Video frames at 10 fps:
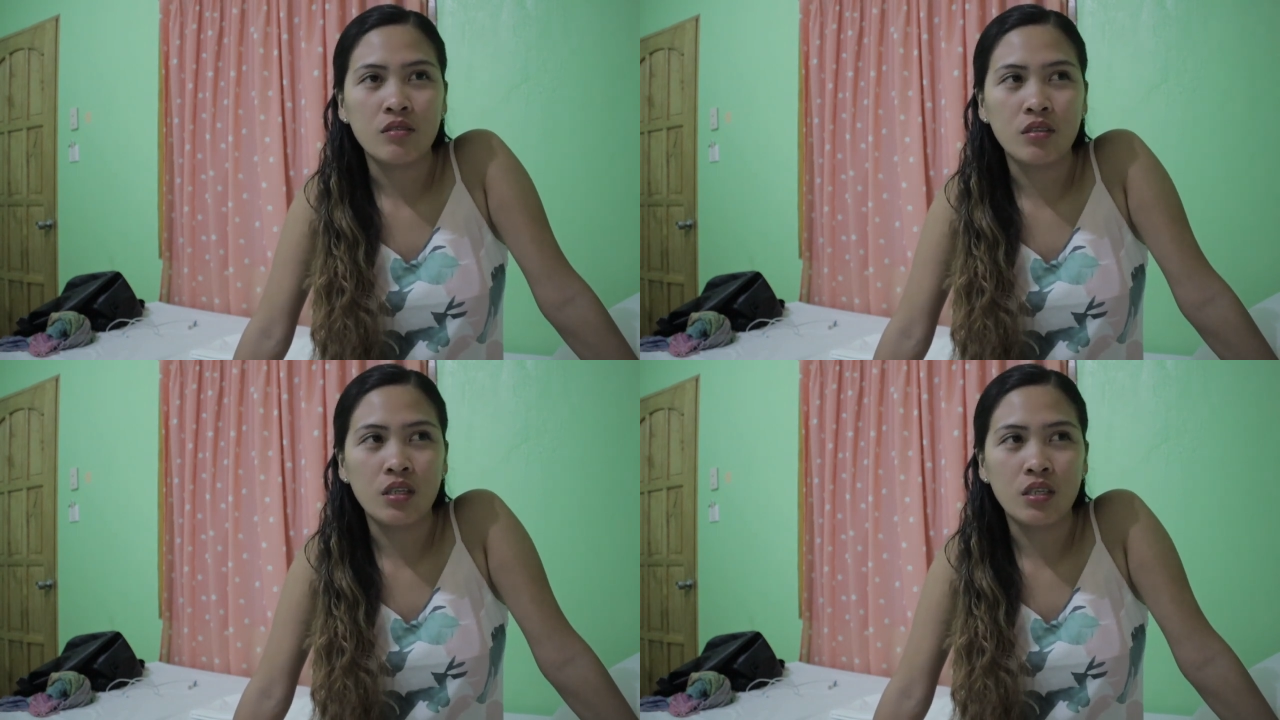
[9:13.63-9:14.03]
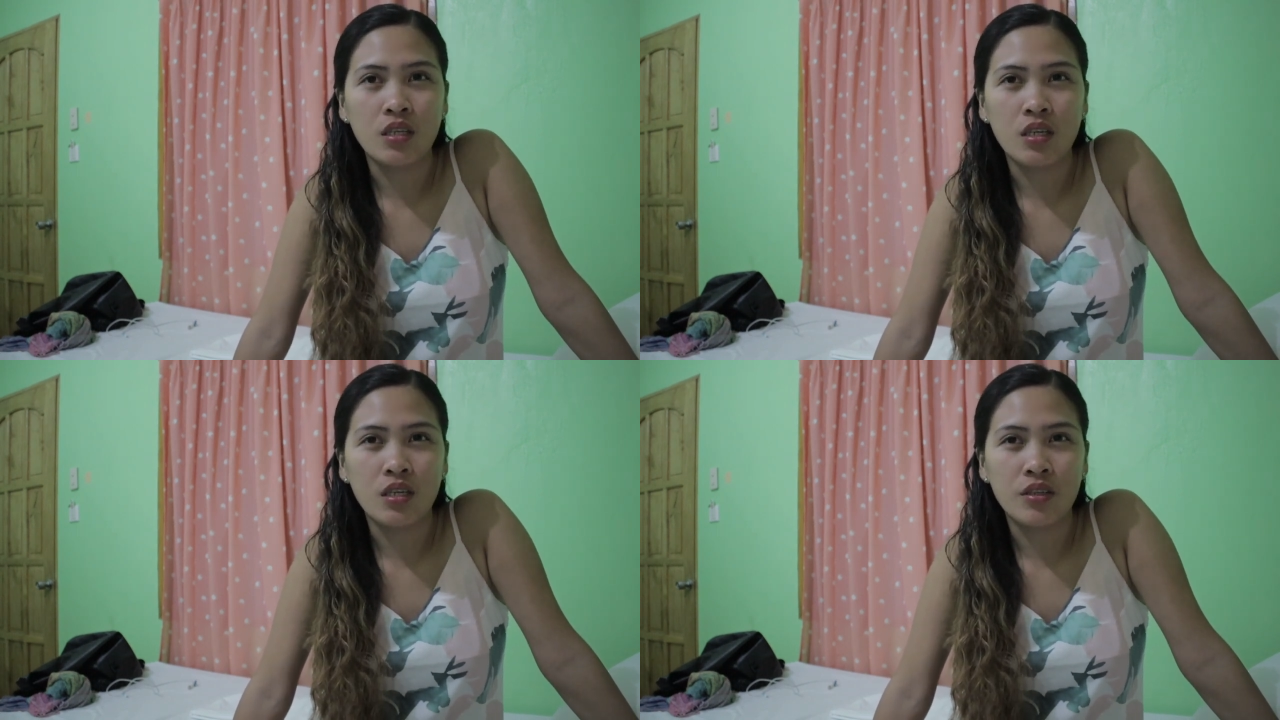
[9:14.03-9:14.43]
we're
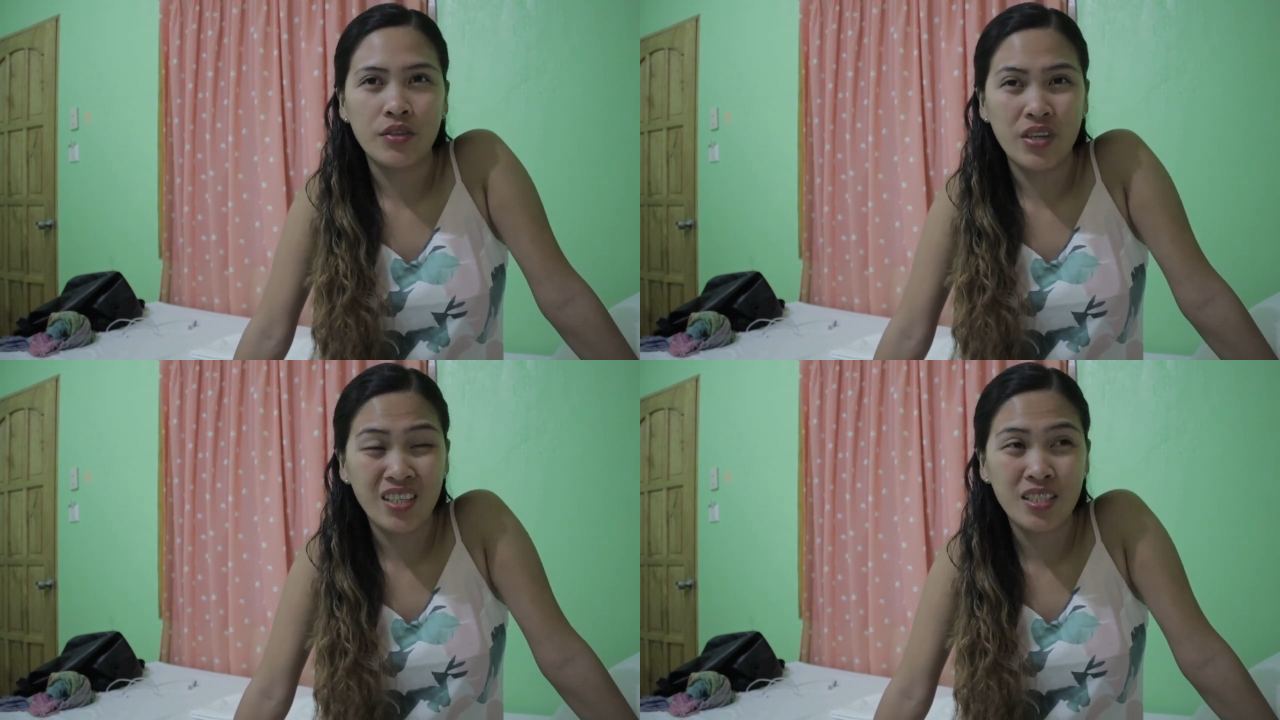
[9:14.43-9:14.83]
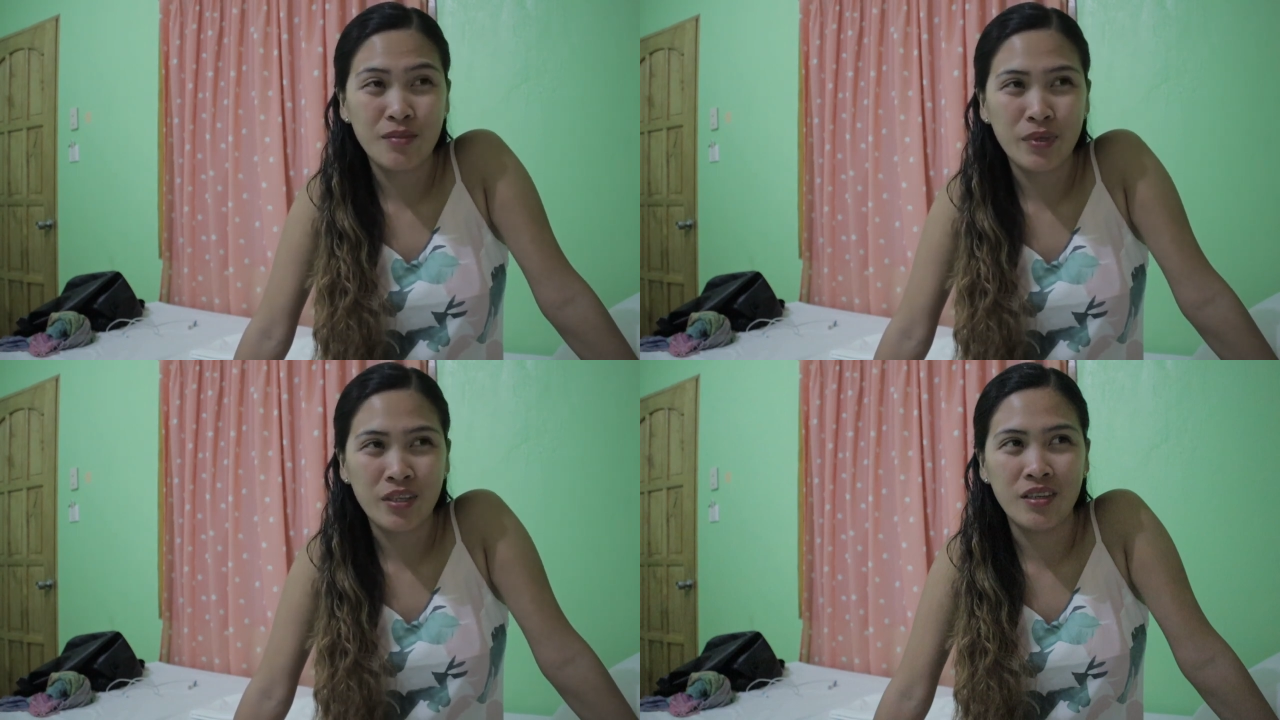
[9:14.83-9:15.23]
gonna
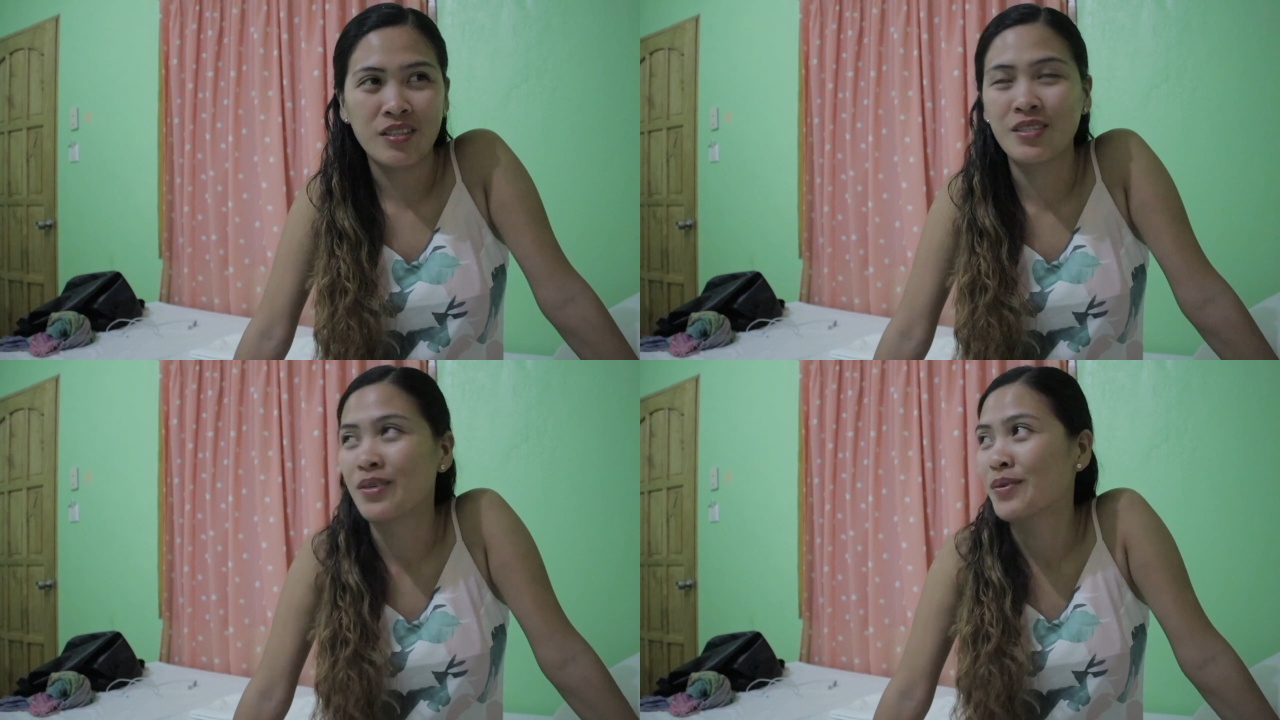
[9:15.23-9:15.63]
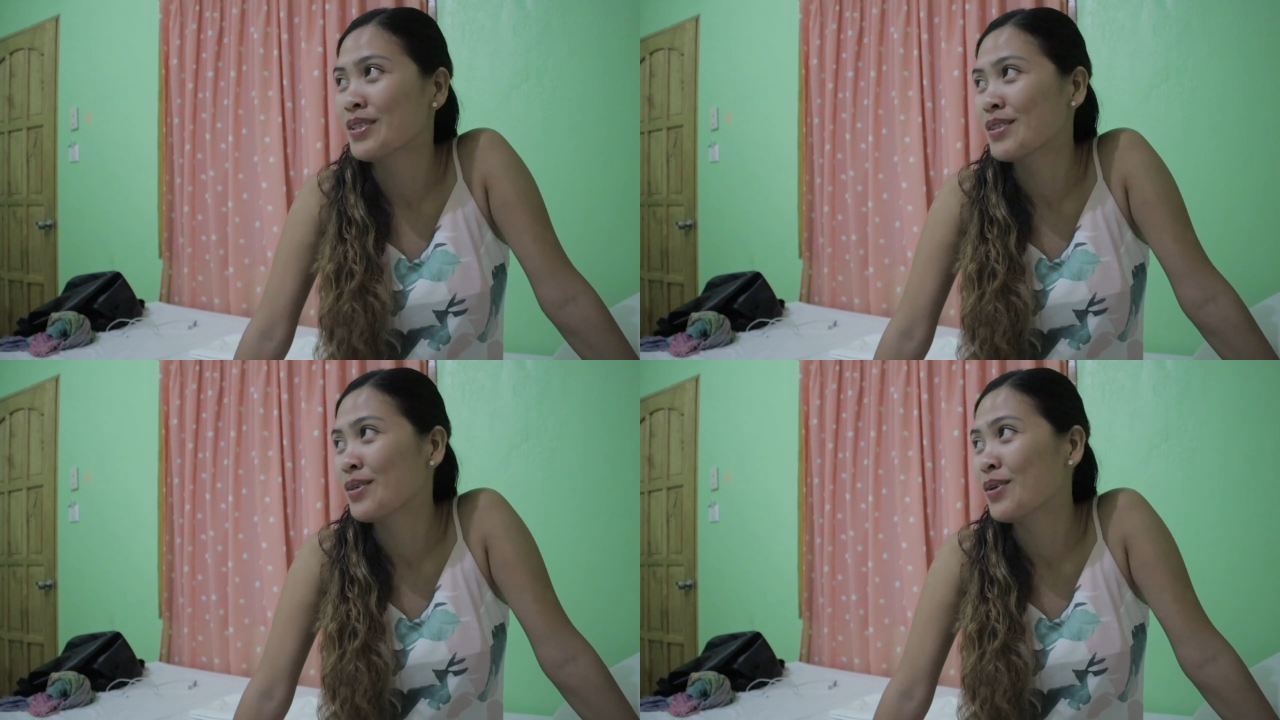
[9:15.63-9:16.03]
rest because
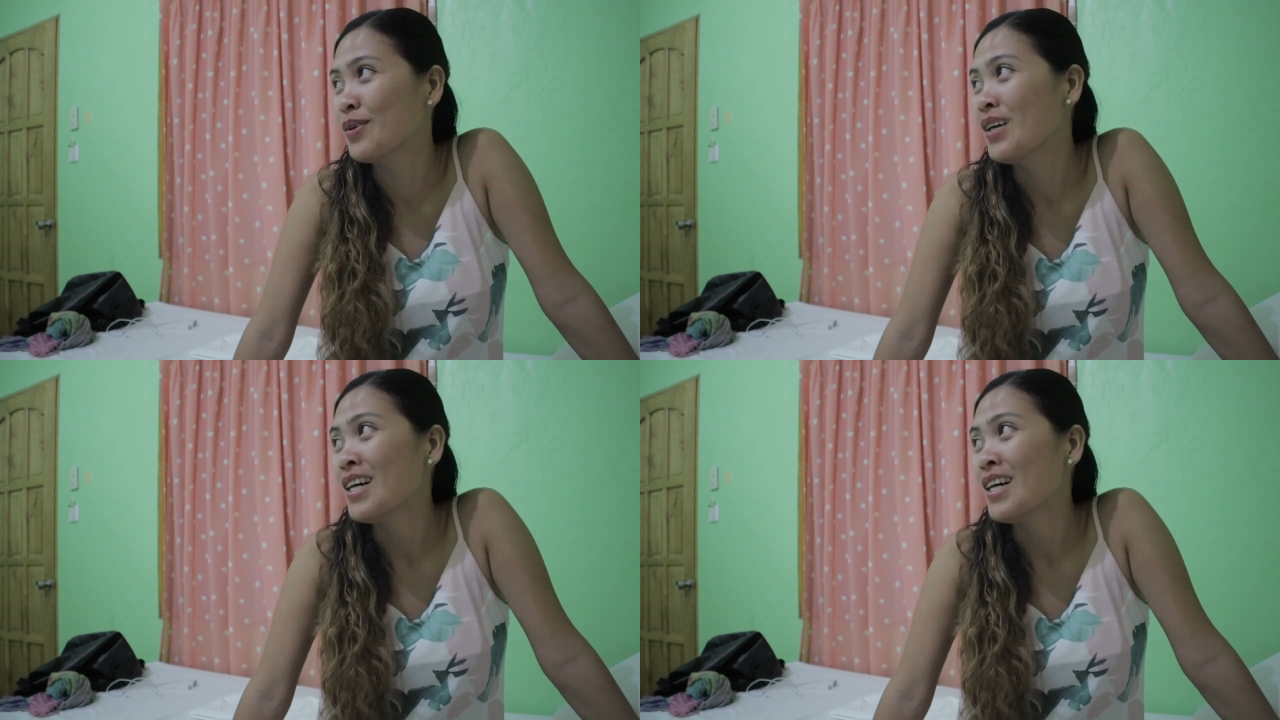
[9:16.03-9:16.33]
we're so